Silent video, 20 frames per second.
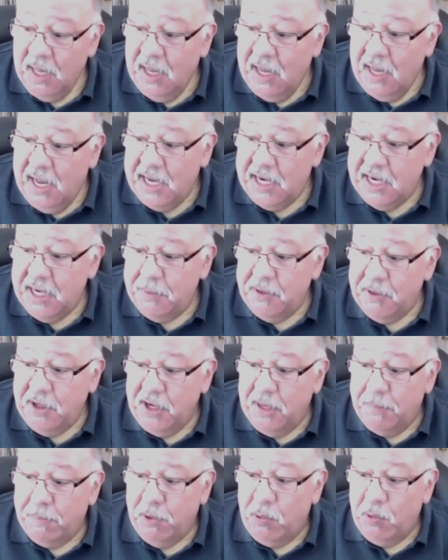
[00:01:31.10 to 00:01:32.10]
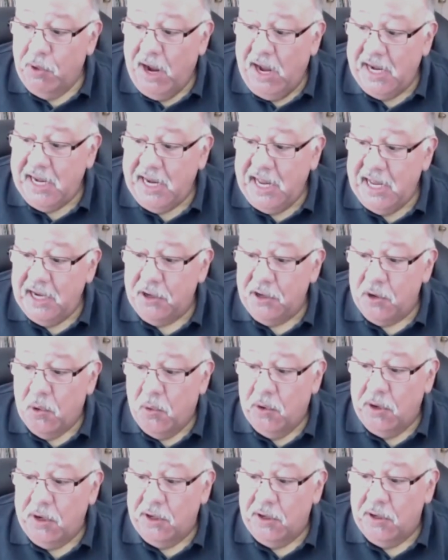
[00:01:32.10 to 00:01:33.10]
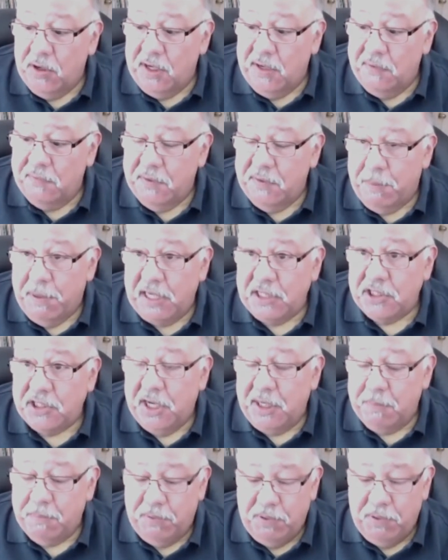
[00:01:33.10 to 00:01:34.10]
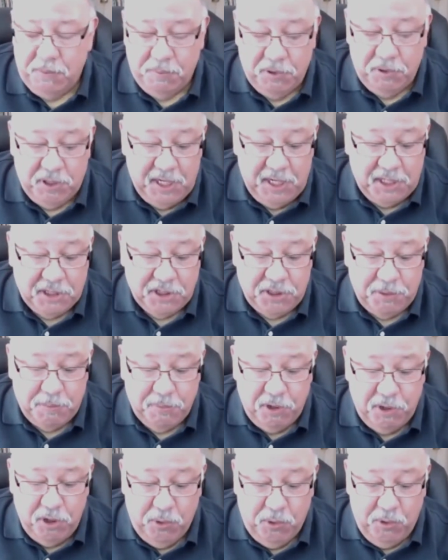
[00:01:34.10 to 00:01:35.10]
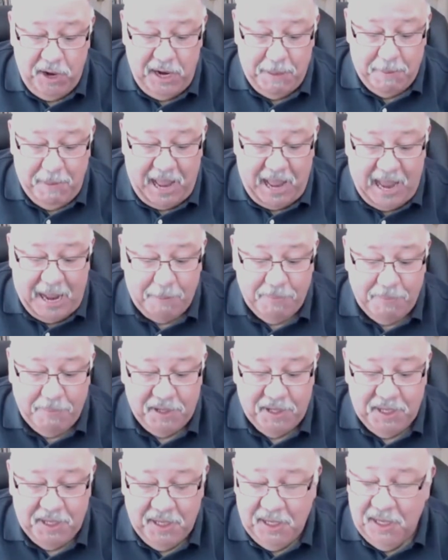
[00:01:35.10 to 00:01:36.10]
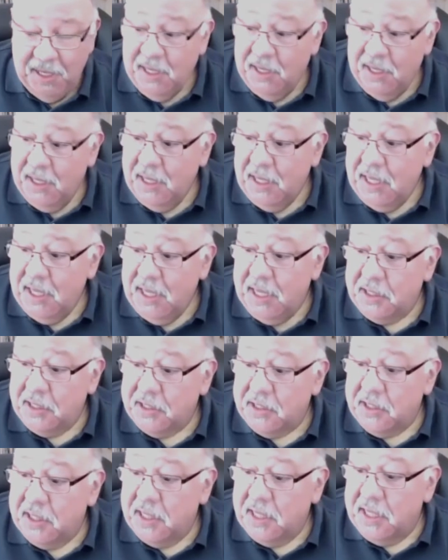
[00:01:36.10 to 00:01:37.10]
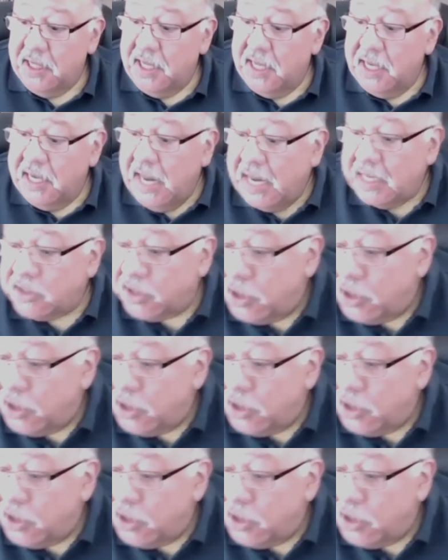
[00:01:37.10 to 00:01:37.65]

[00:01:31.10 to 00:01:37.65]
And in the upper right-hand corner of the Paycheck Protection Program app, it asks